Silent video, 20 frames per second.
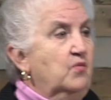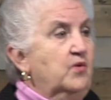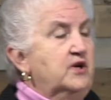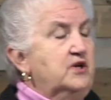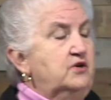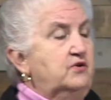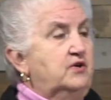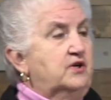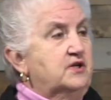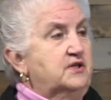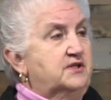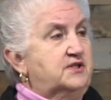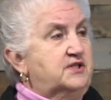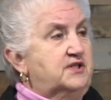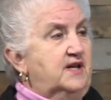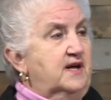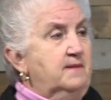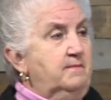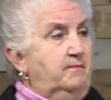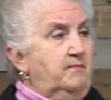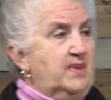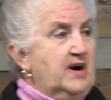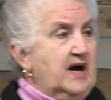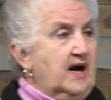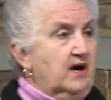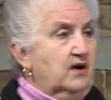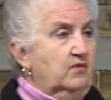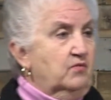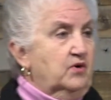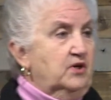when you can step
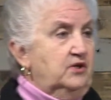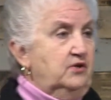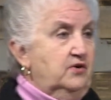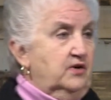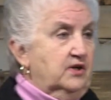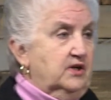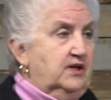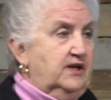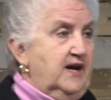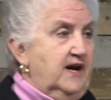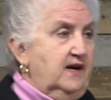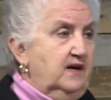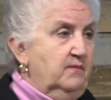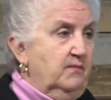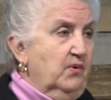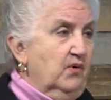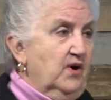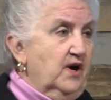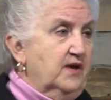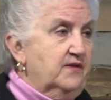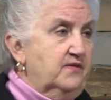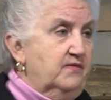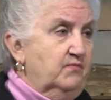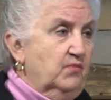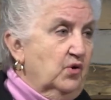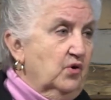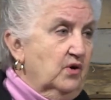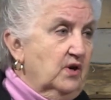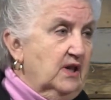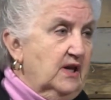back, when you can take a breath,
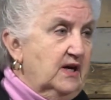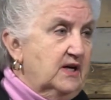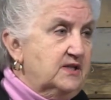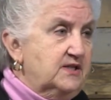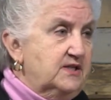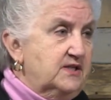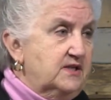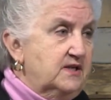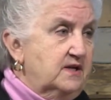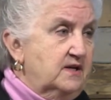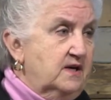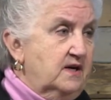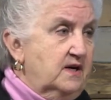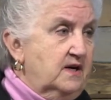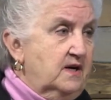more or less.